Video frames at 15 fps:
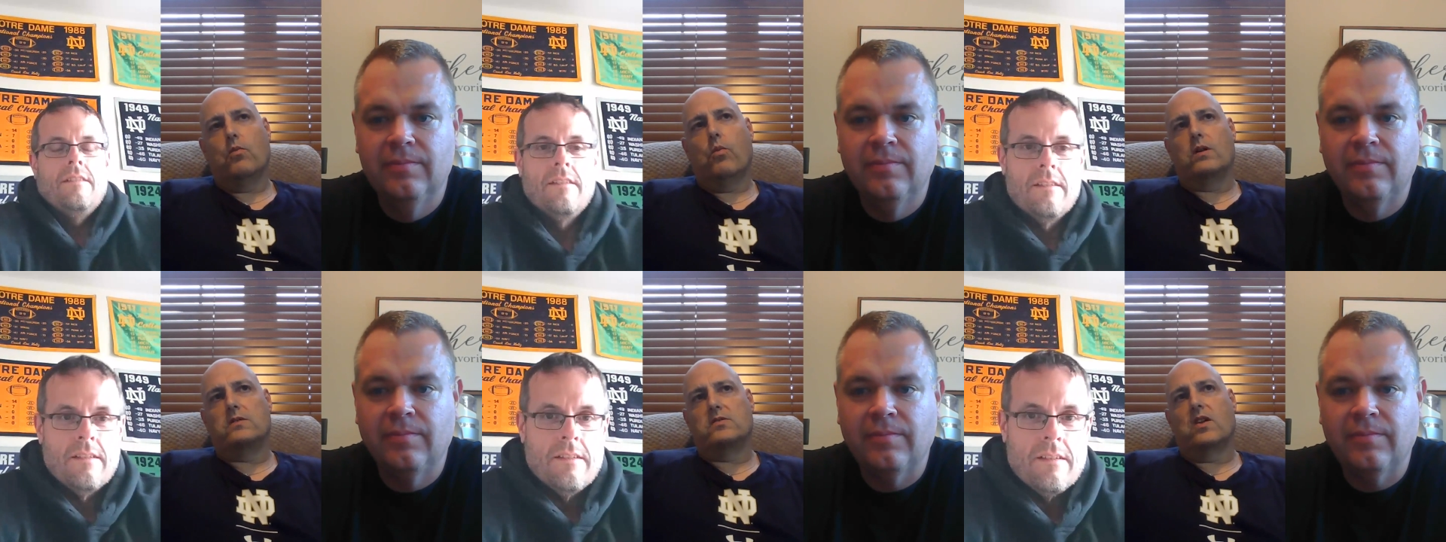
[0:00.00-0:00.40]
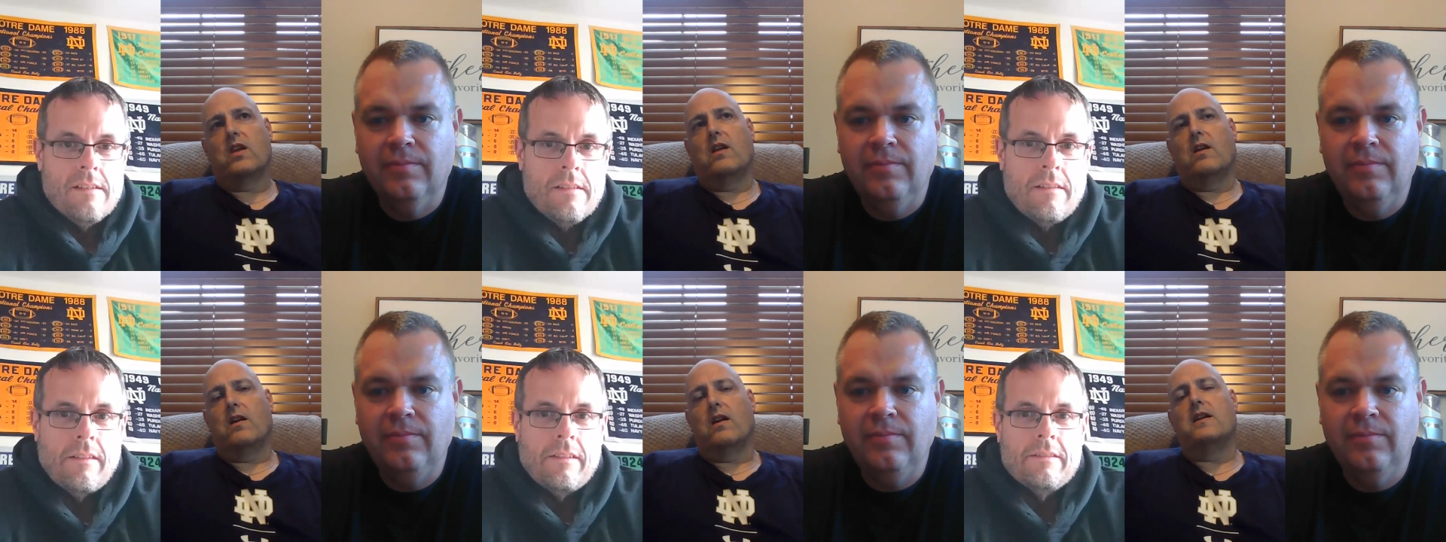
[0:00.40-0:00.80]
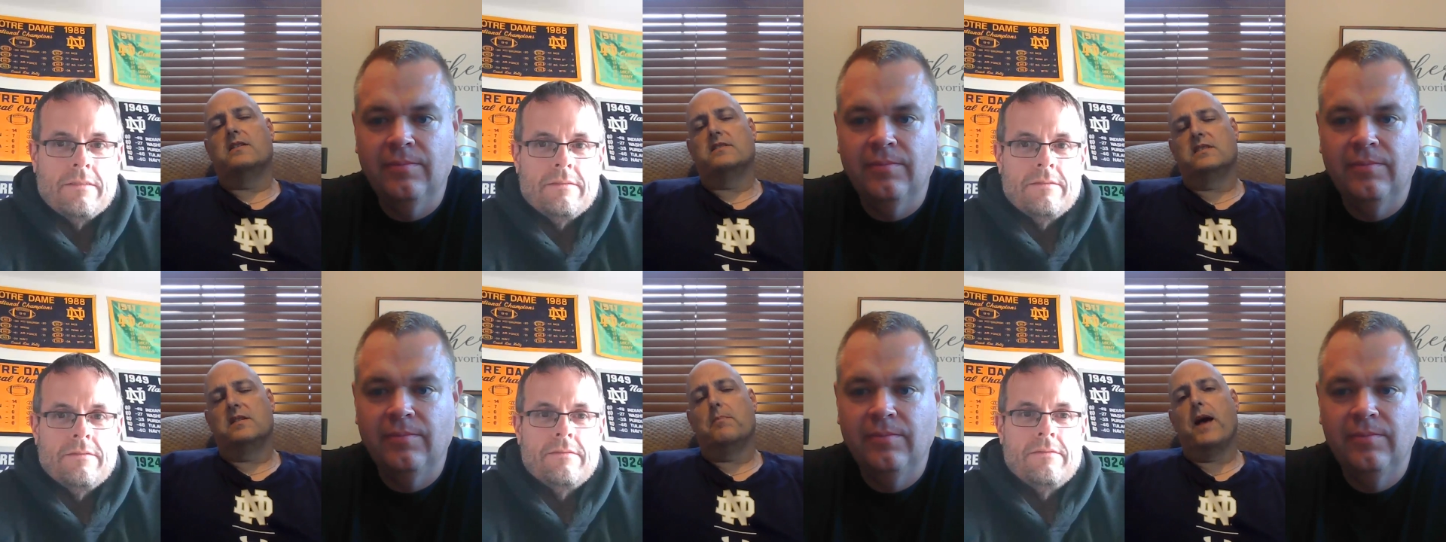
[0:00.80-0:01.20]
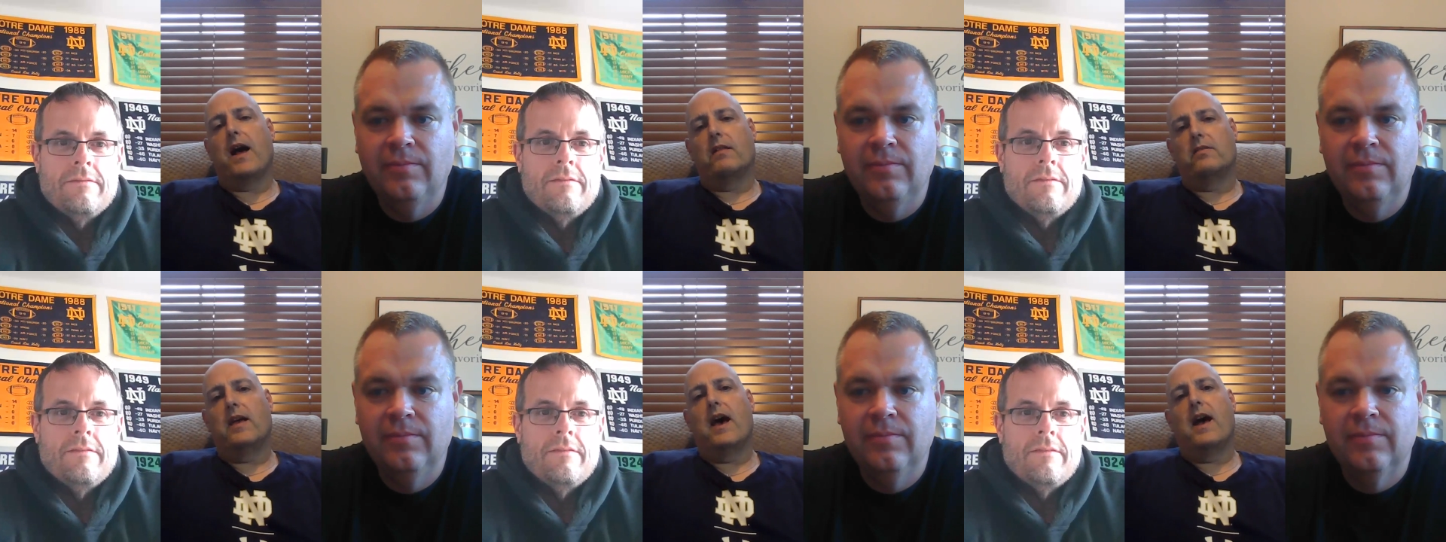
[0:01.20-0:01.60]
Speaker 1: what's curious
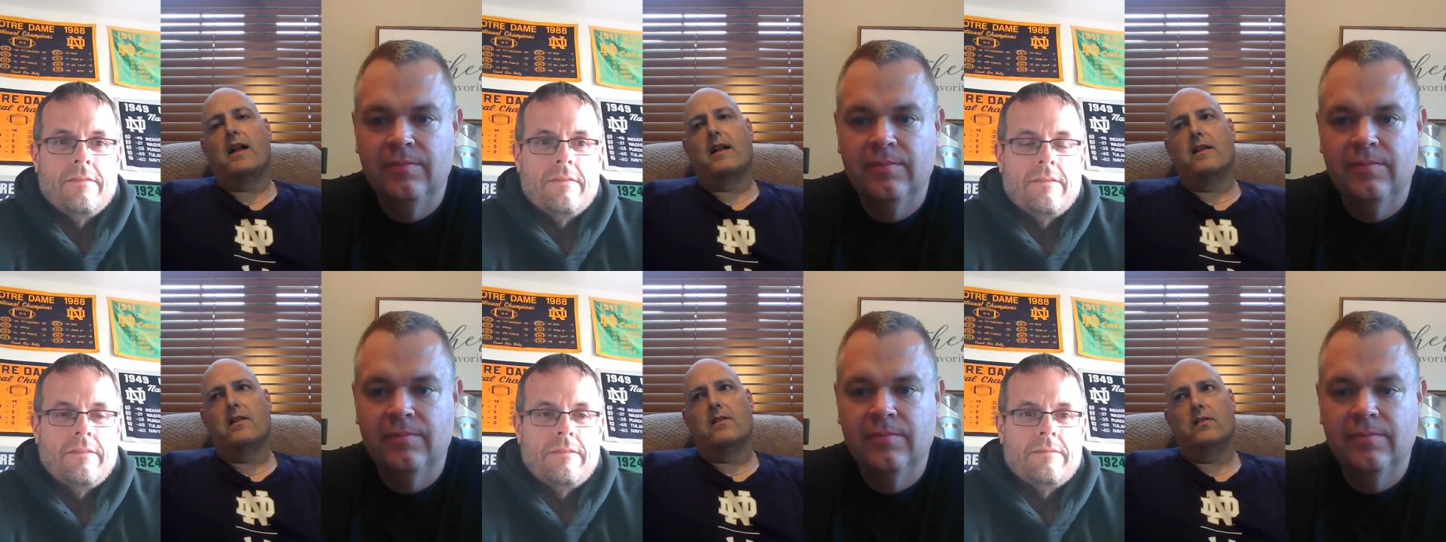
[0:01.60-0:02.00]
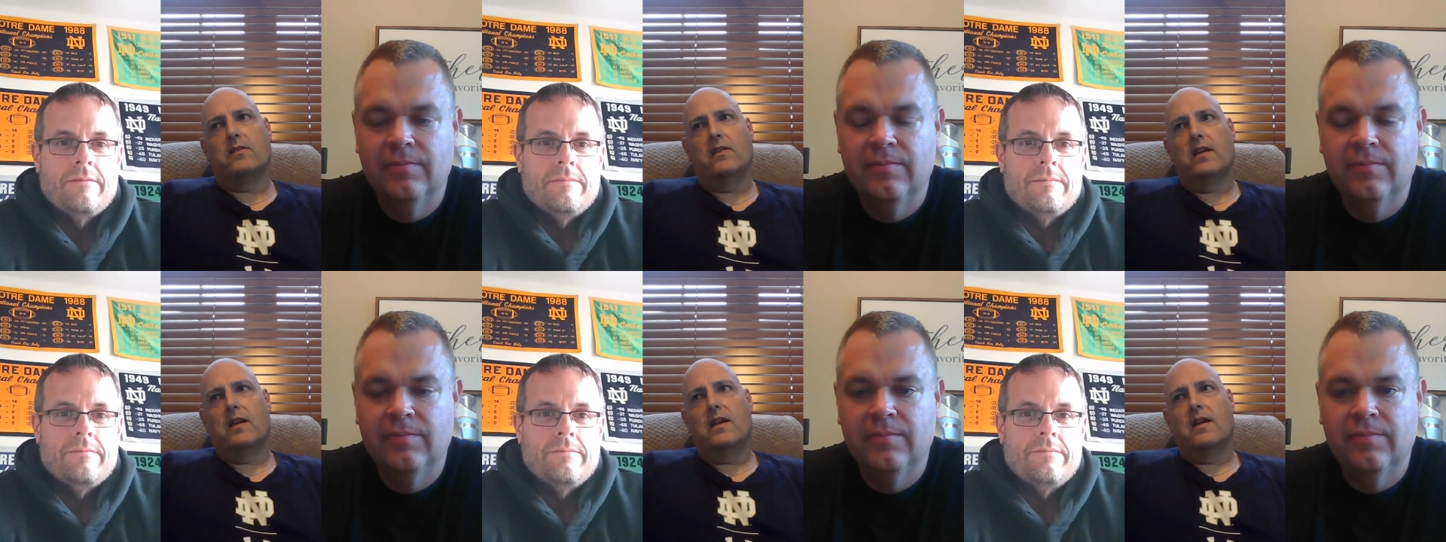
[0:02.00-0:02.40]
about that is,